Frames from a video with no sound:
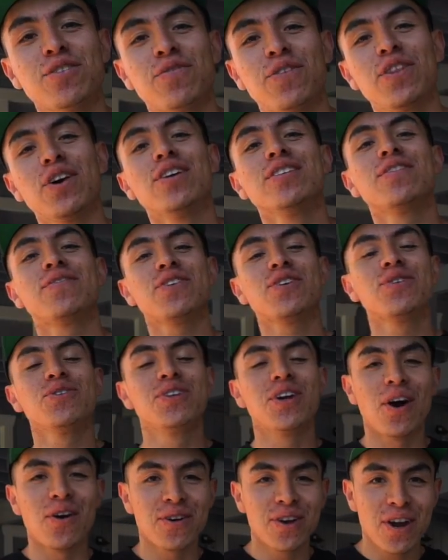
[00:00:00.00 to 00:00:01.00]
for those of you who
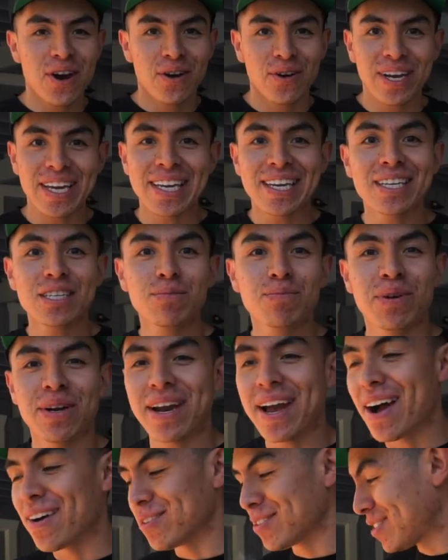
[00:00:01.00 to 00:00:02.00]
don't know, it is
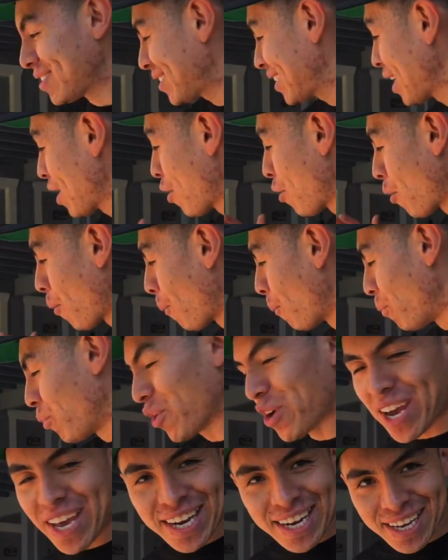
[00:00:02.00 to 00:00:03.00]
pronounced
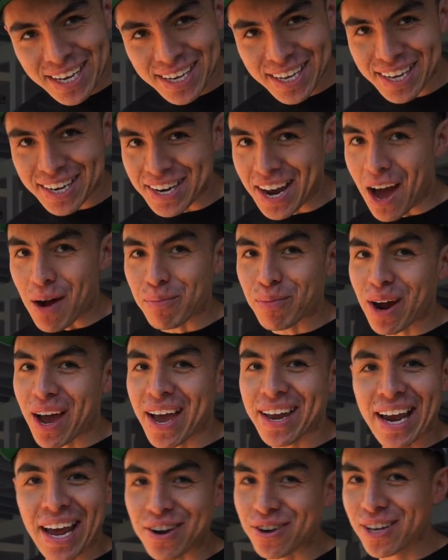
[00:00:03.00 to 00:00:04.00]
Bride, not
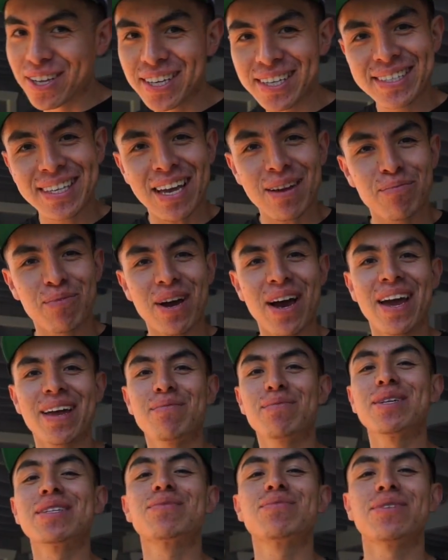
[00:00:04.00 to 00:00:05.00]
Bride. I know it looks like Bride,
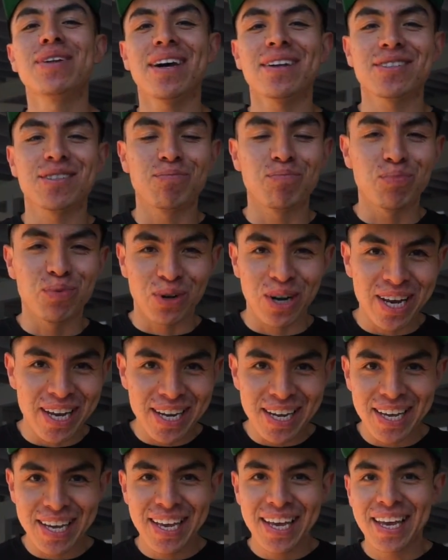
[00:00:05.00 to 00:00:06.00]
but it's pronounced
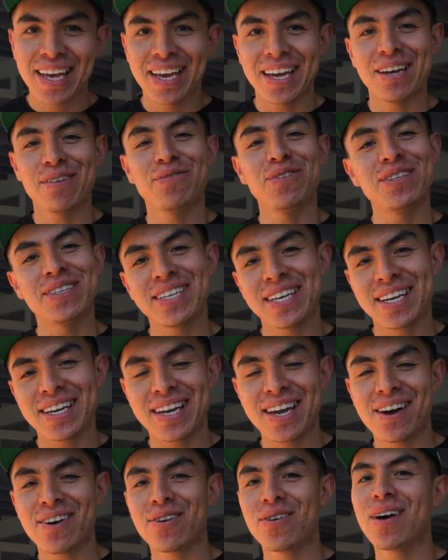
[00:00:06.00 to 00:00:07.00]
Bride. And if you didn't
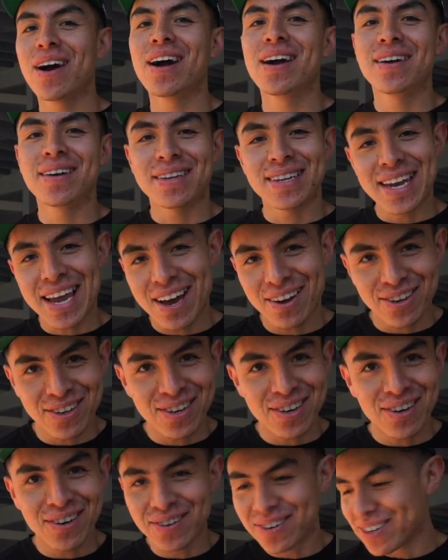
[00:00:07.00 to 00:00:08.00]
know, now you know.